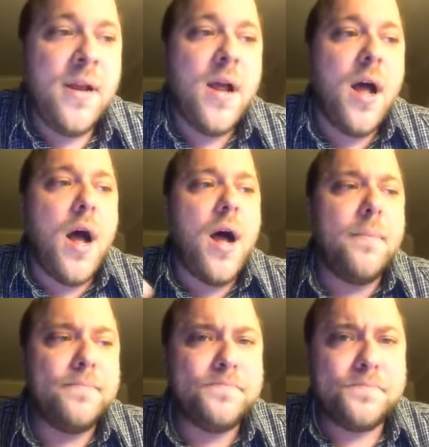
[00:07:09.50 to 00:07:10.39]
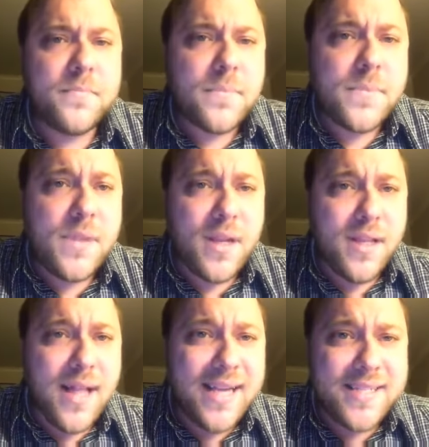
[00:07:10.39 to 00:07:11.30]
Um,
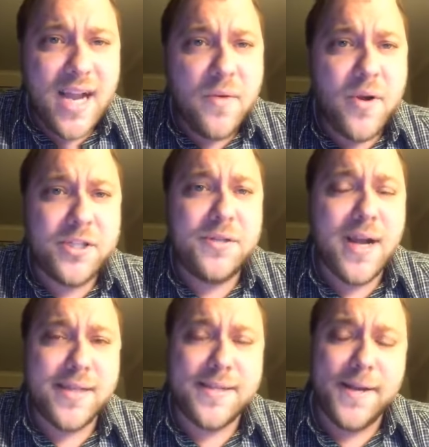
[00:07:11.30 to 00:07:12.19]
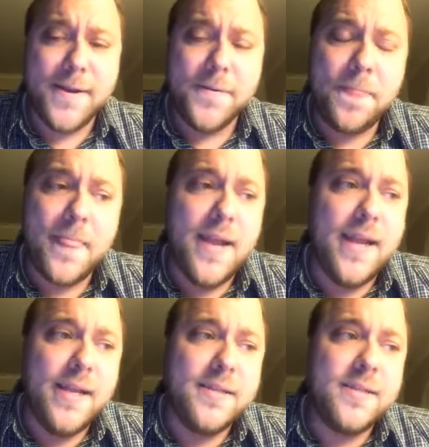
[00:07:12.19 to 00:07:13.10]
the last thing I want you guys to do
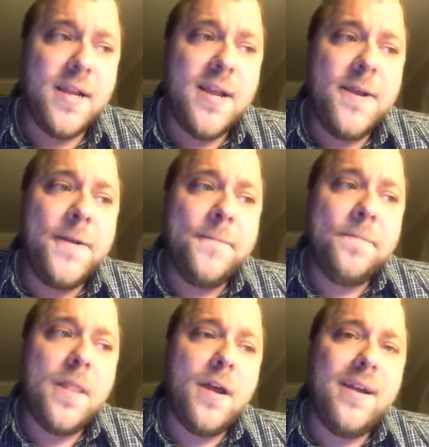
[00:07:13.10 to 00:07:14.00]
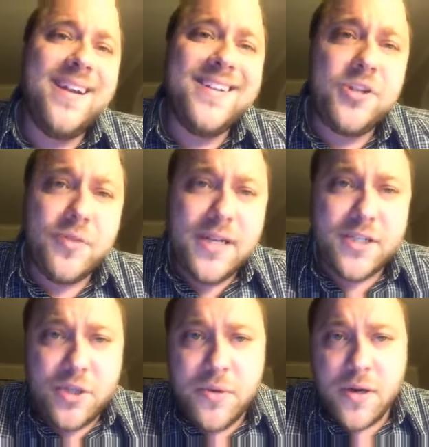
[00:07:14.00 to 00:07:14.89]
is increase
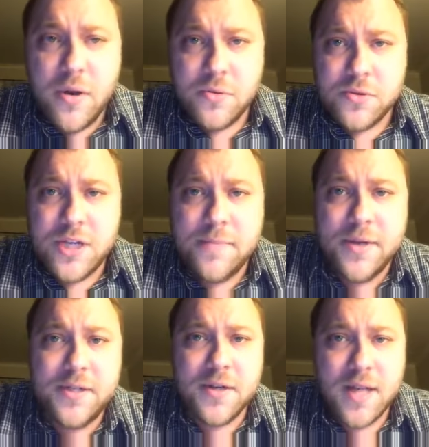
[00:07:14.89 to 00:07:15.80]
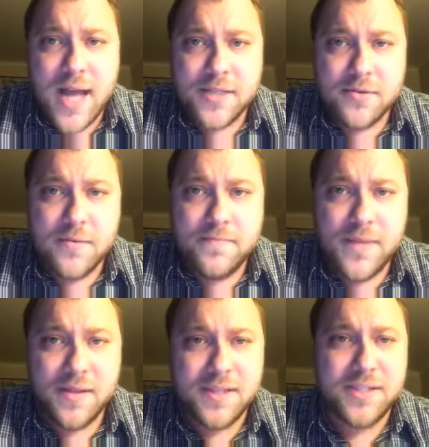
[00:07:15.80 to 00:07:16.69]
student ownership in your classroom.
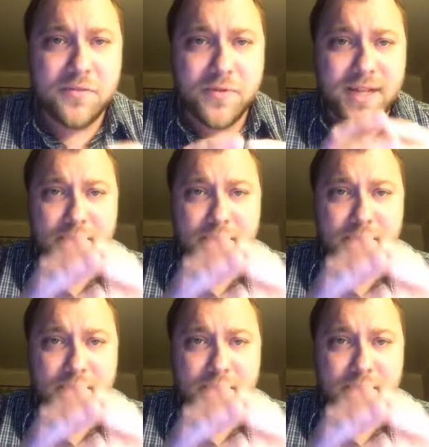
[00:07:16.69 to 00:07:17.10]
Now, this is a really